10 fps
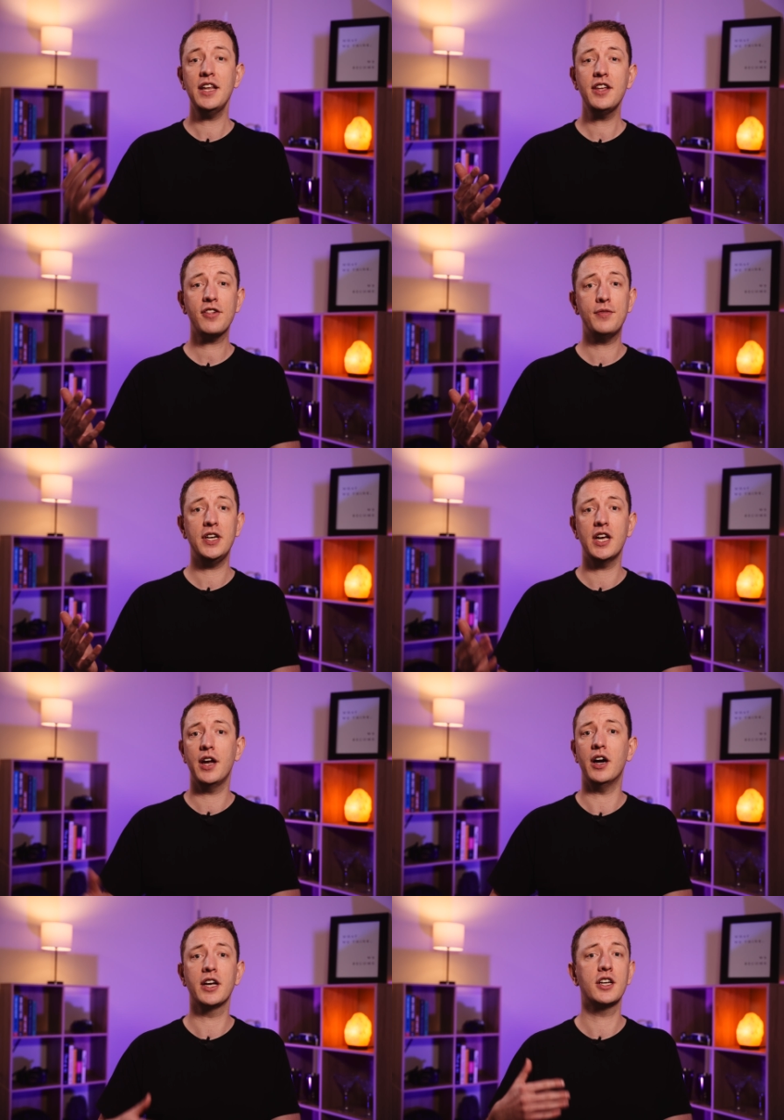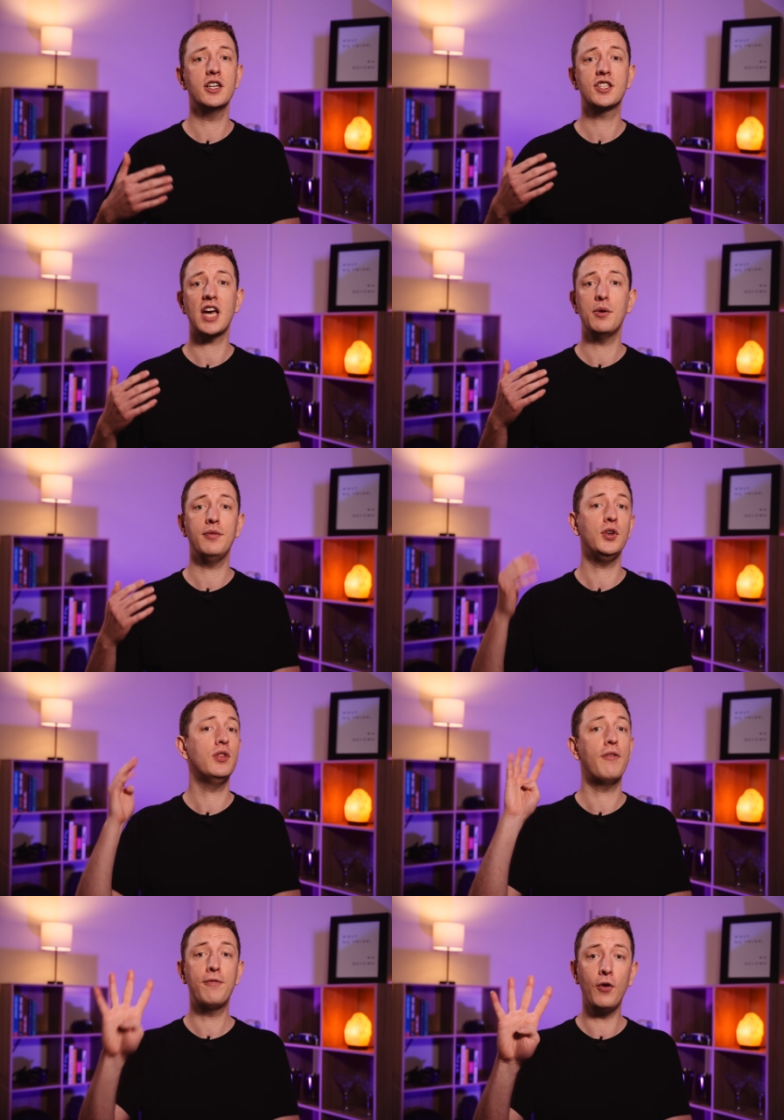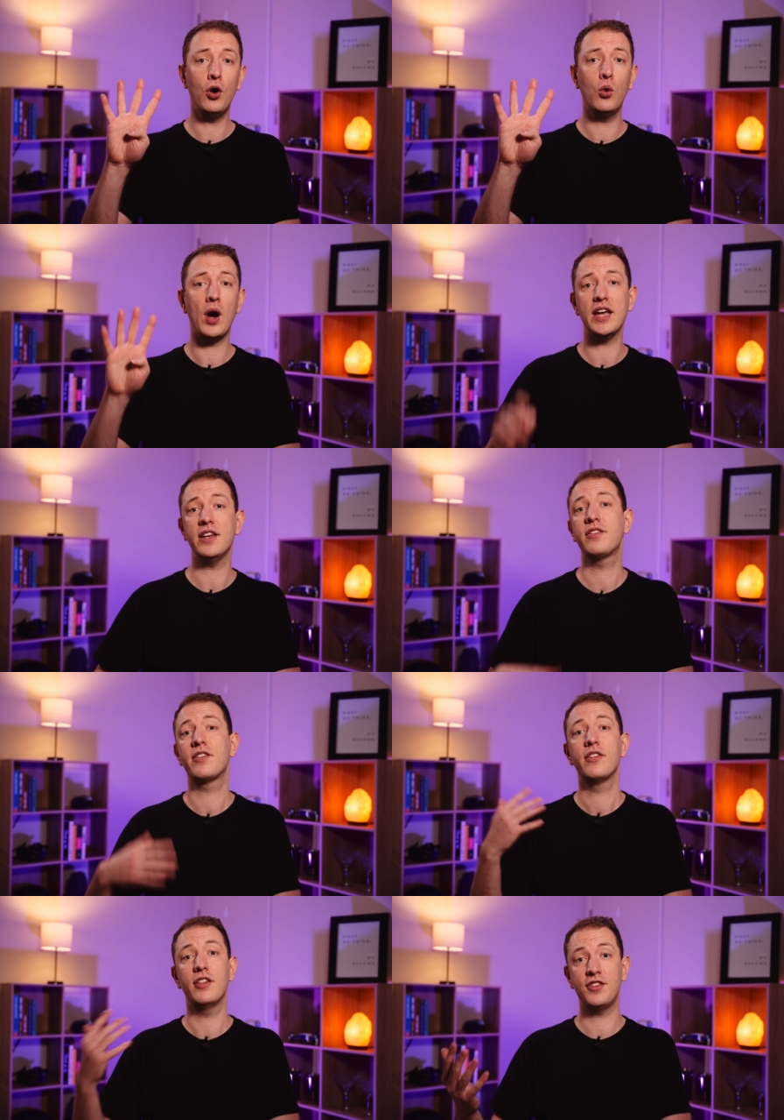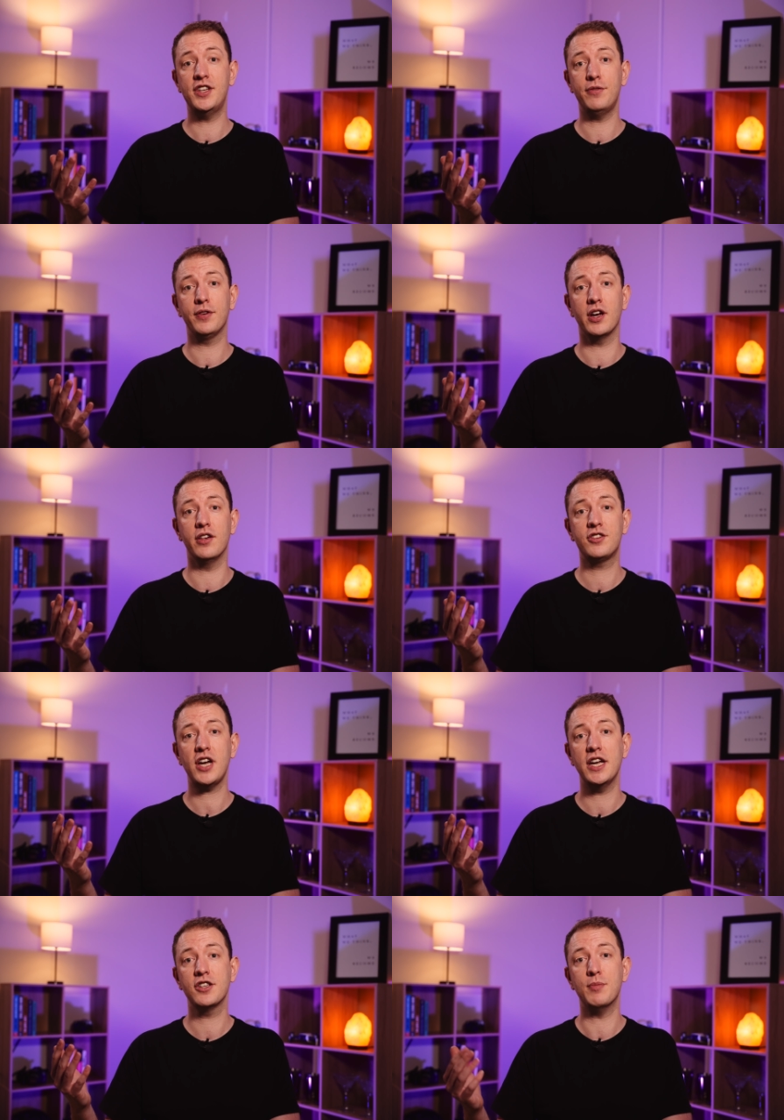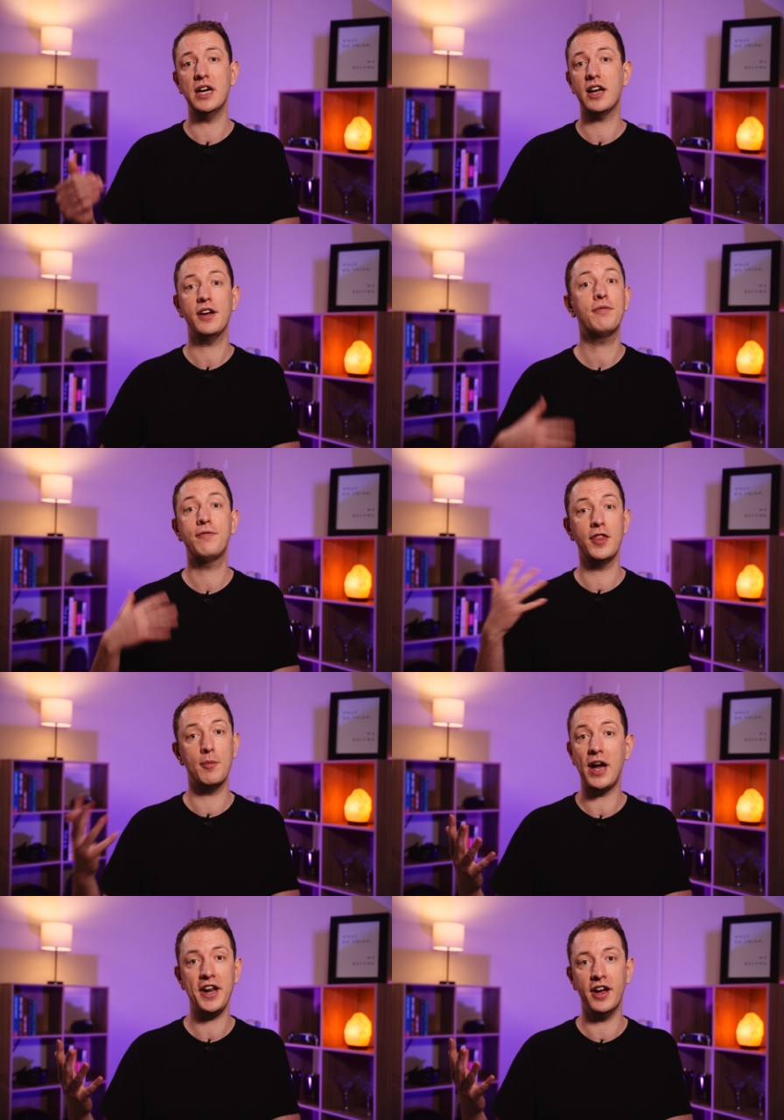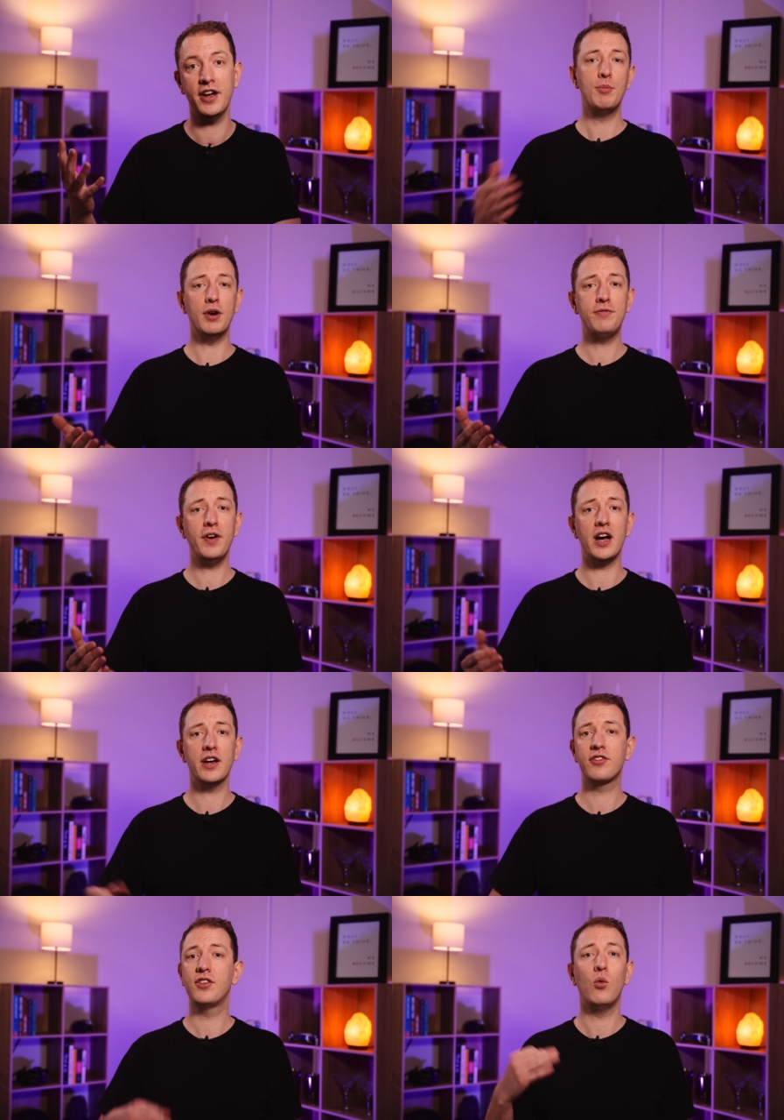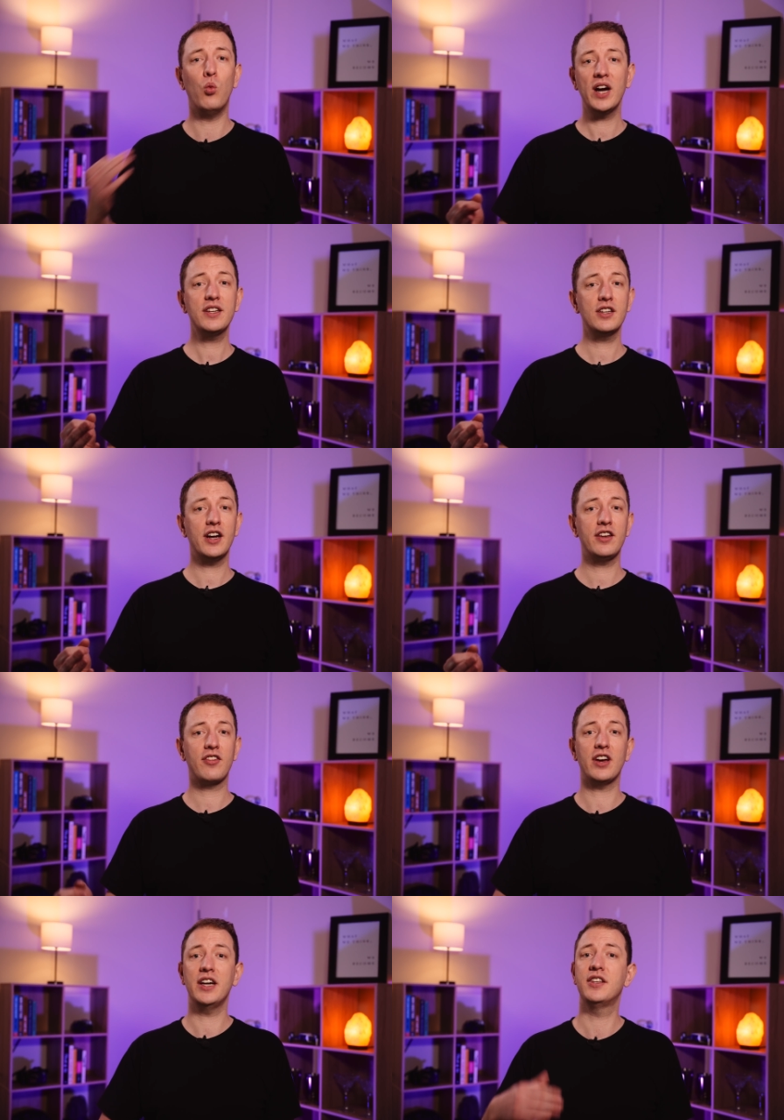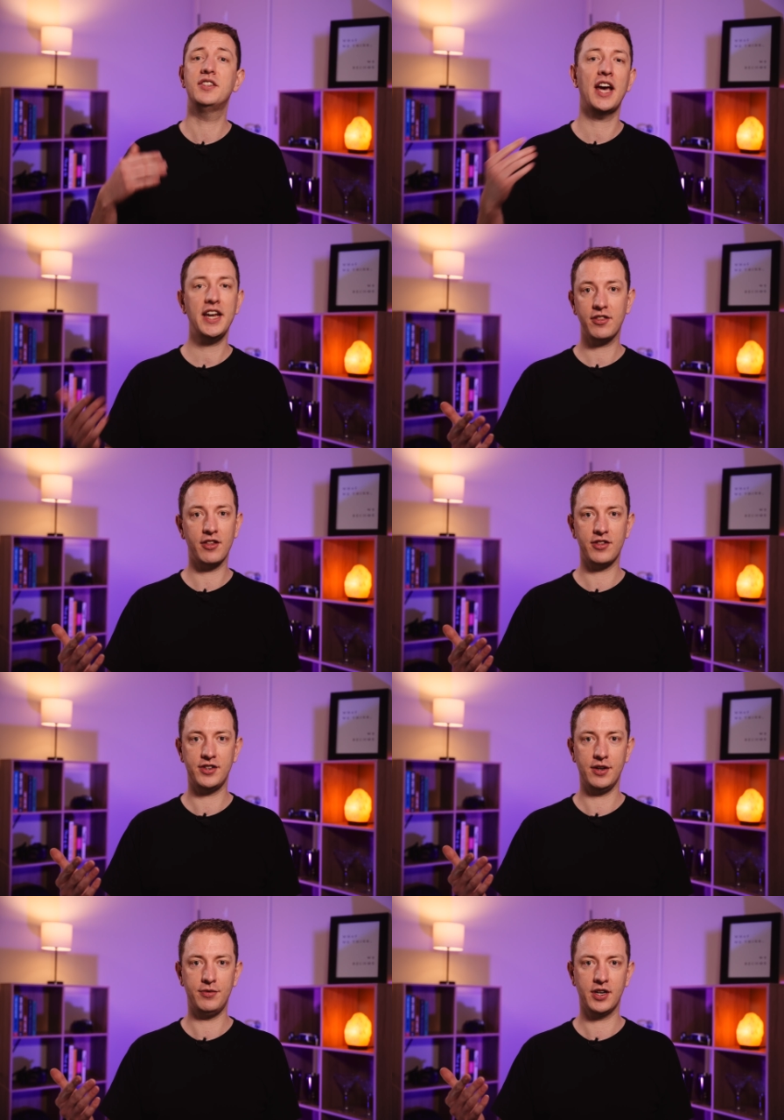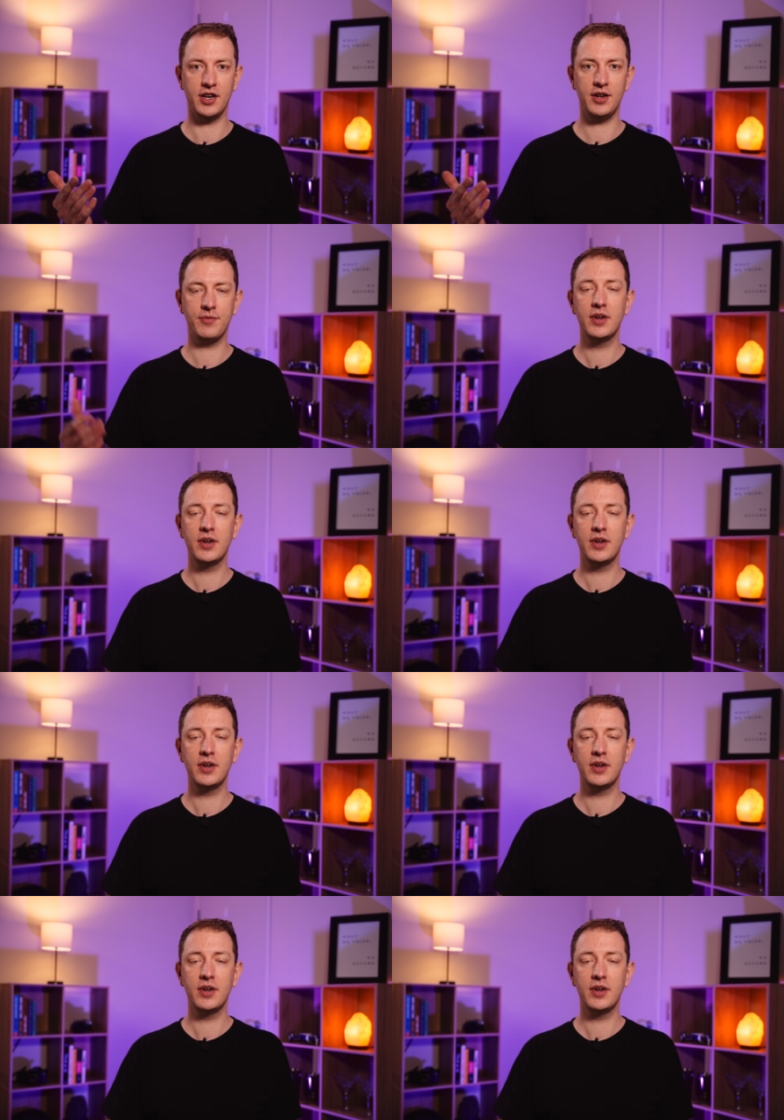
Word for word: In this video, I'm gonna share with you the four ways the certificate has changed my life for the better. But first, why did I decide to take the certificate?